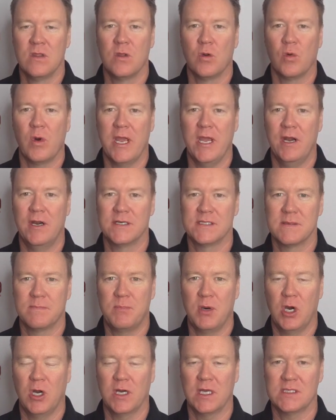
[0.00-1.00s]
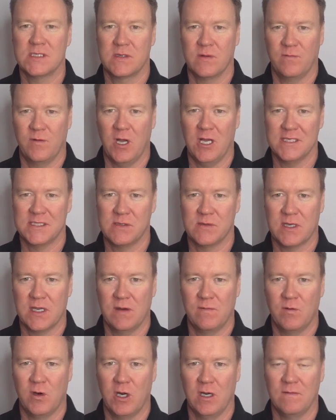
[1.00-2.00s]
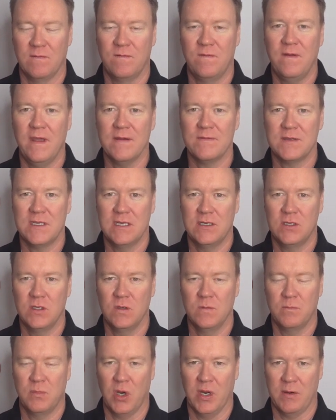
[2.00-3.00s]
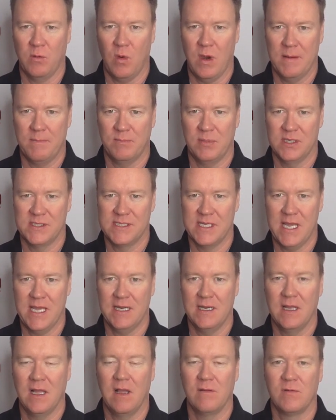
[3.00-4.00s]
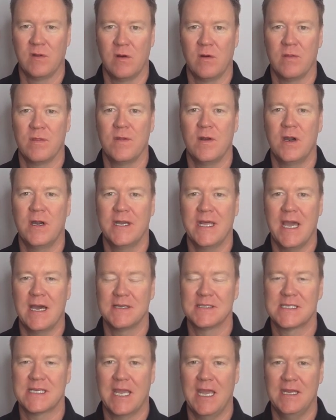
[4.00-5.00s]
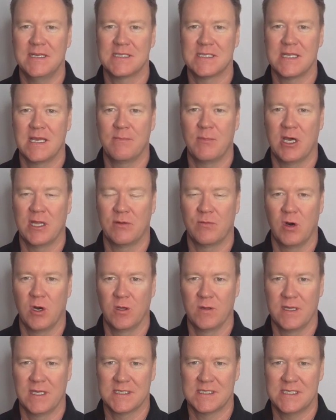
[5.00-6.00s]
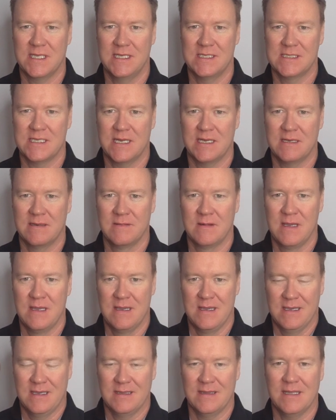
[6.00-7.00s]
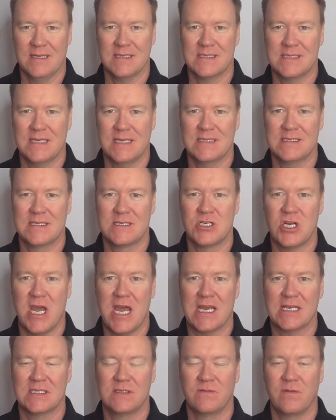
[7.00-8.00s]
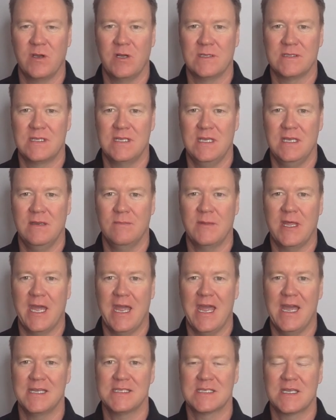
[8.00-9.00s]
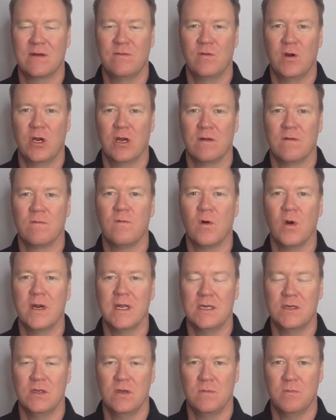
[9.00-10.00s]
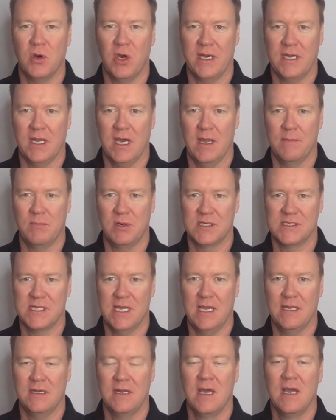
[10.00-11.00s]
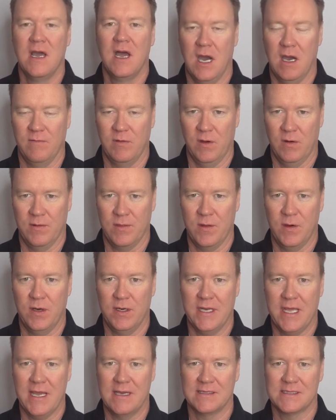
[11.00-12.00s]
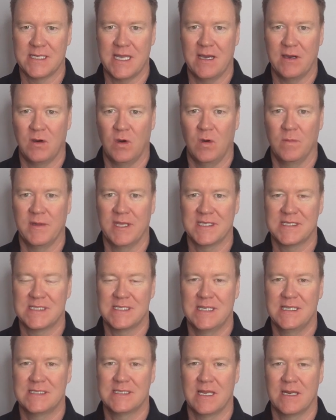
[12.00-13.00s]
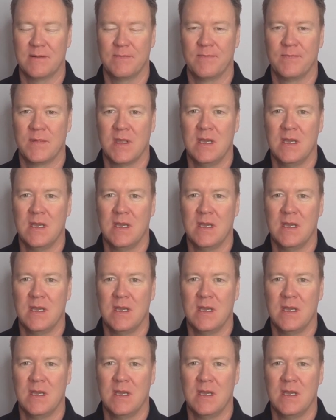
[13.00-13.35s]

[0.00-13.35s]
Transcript: The Raiders' opponents have also converted 52.1% of their third downs against them on the road this season. And this is a Jacksonville team that has converted 42.9% of their third downs at home this season.